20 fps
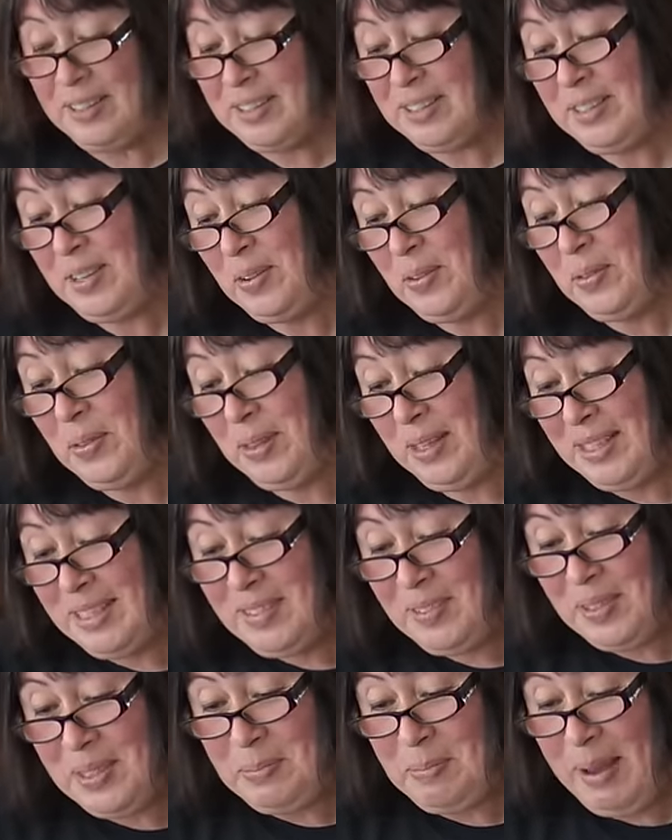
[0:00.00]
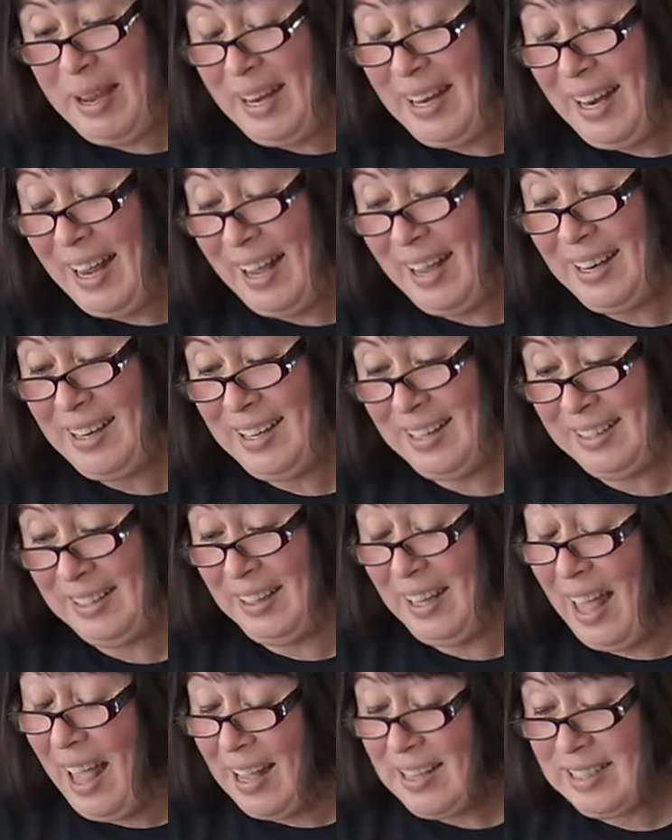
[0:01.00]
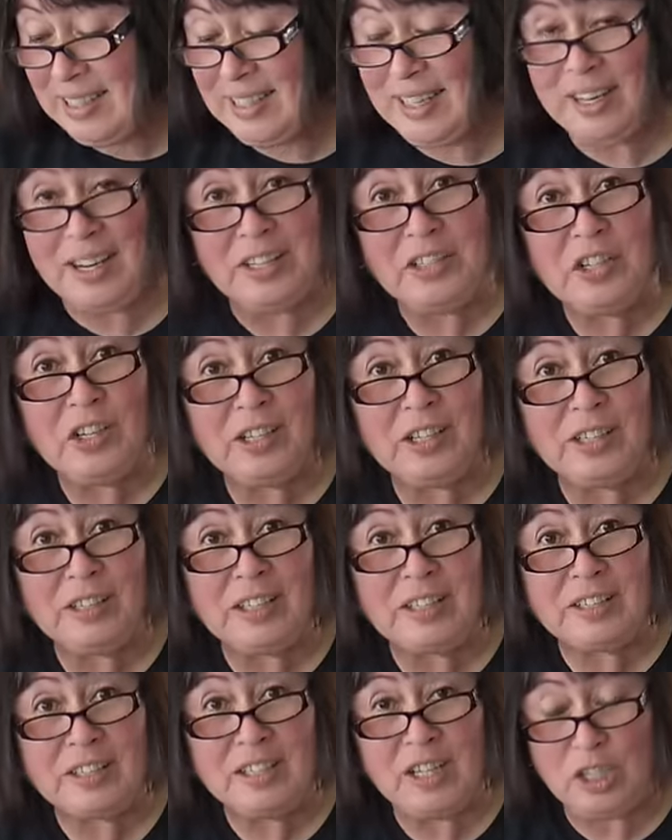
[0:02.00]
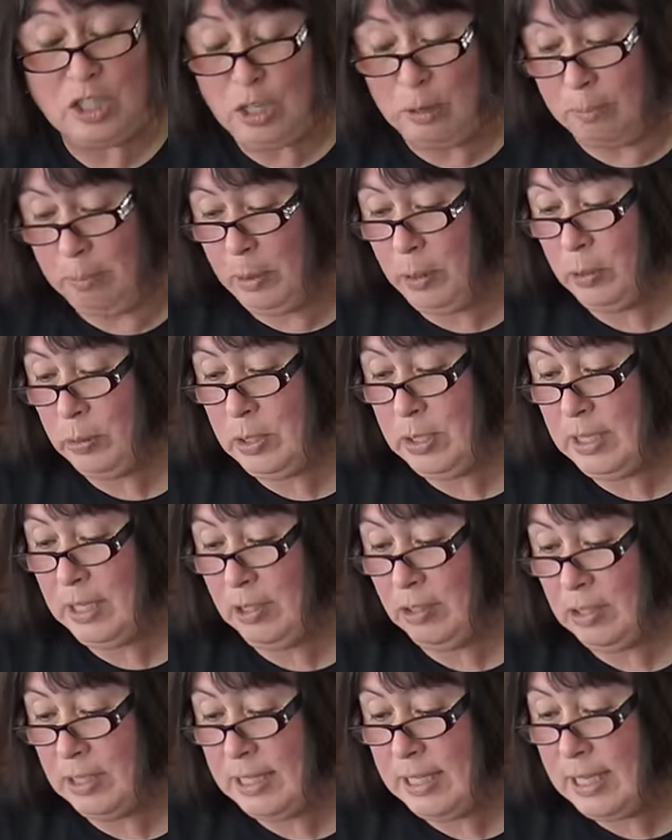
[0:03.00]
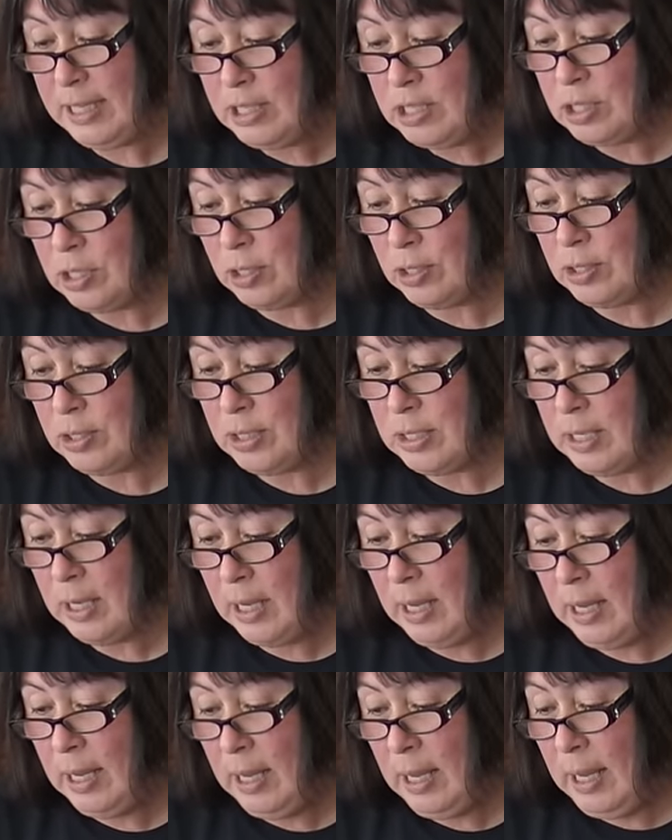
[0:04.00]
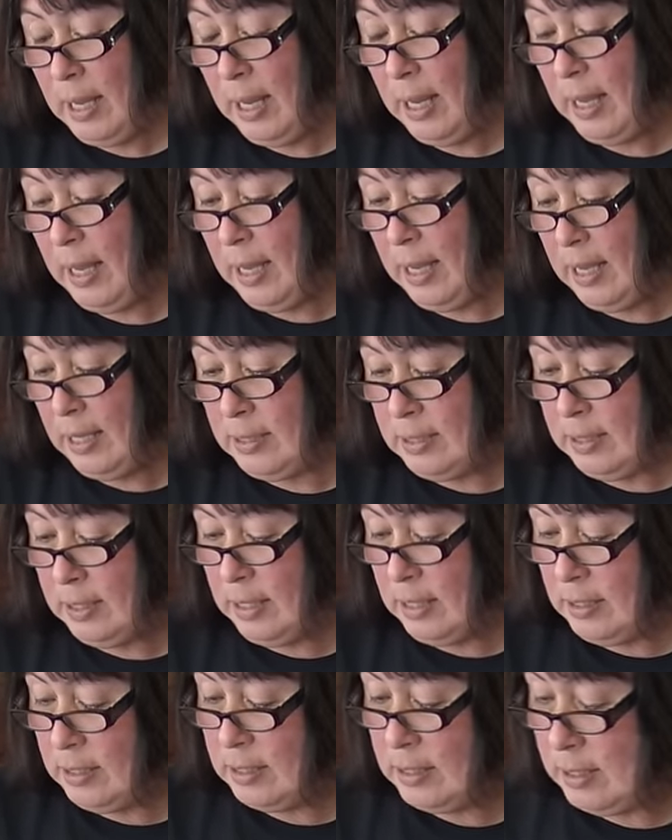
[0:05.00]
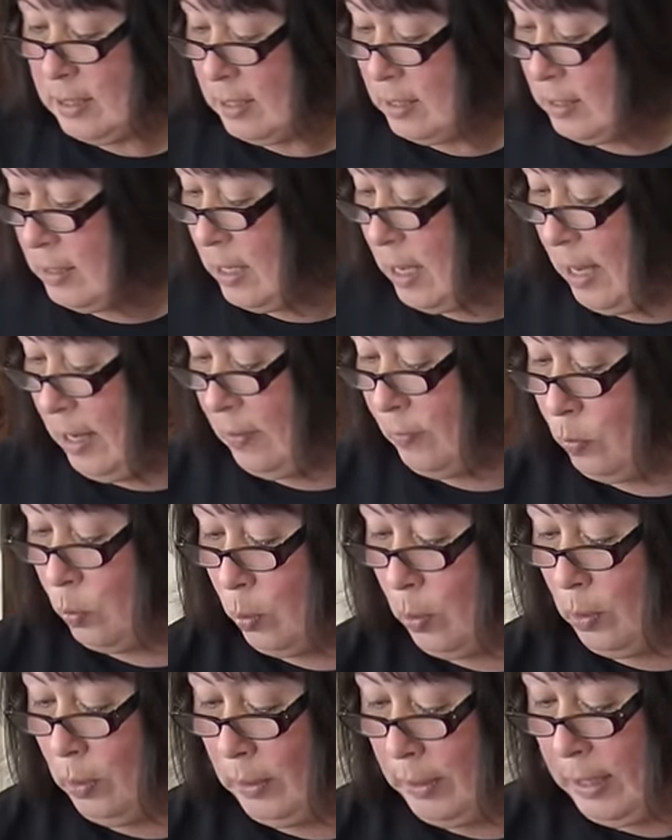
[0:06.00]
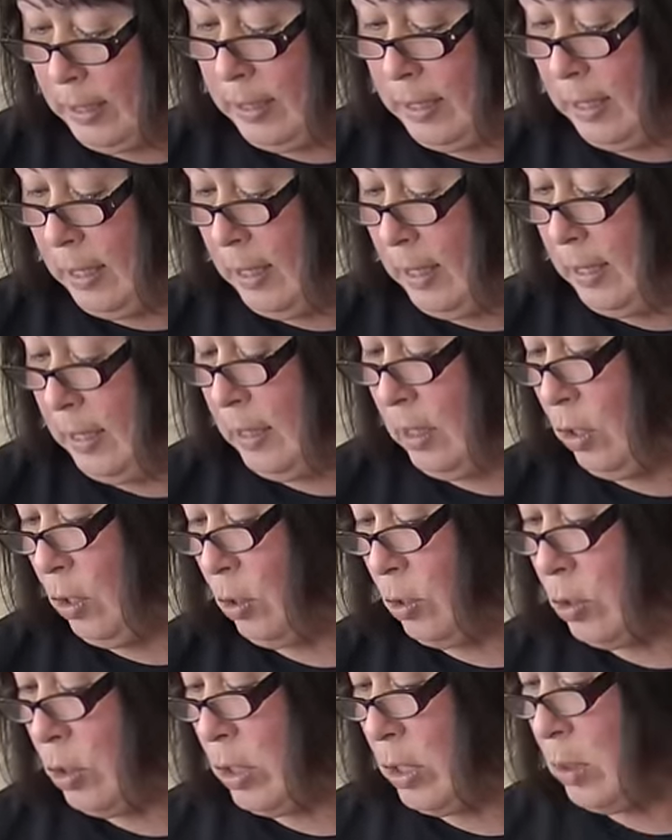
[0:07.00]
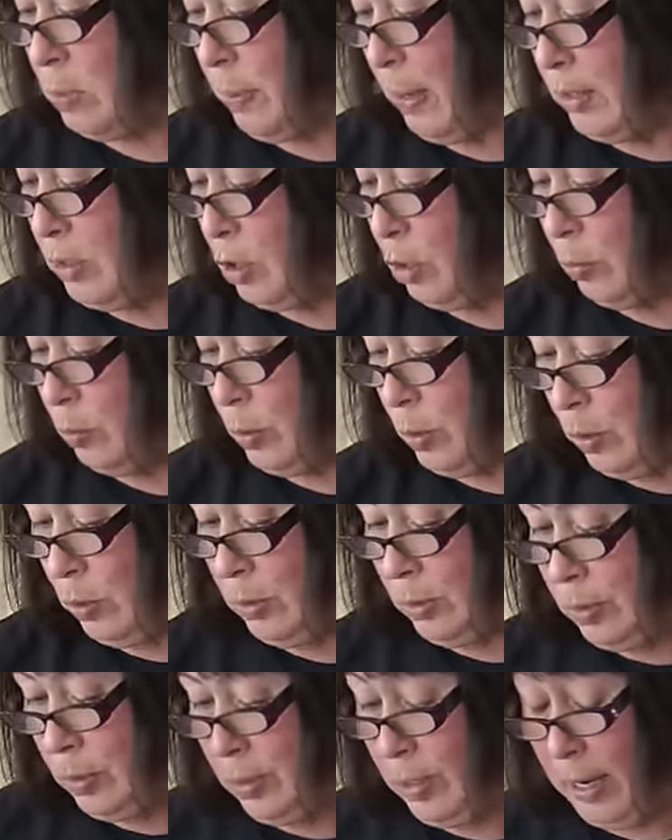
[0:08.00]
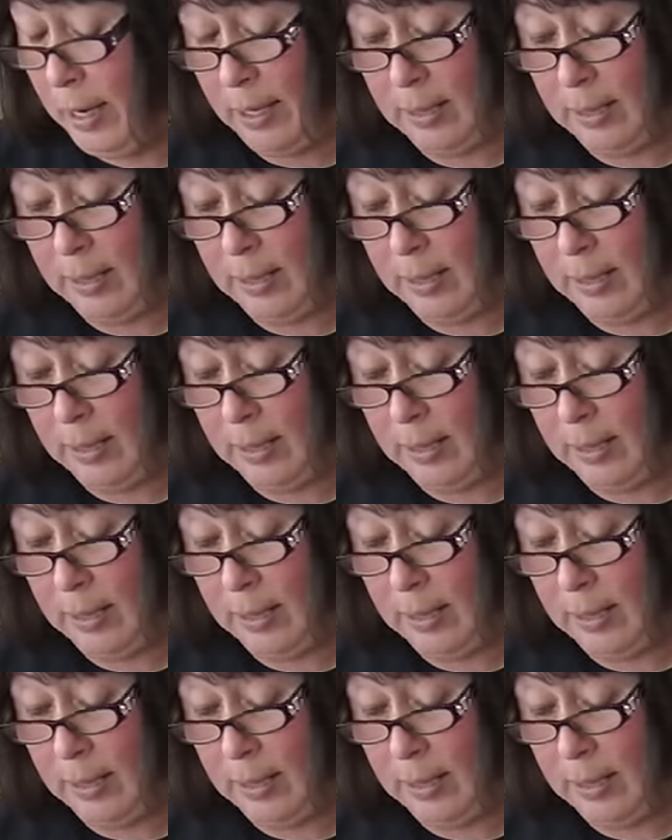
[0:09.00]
So this was made at a class that I took at the Stitch and Post here in Sisters. And it's this kind of whirly gig. You use a special ruler.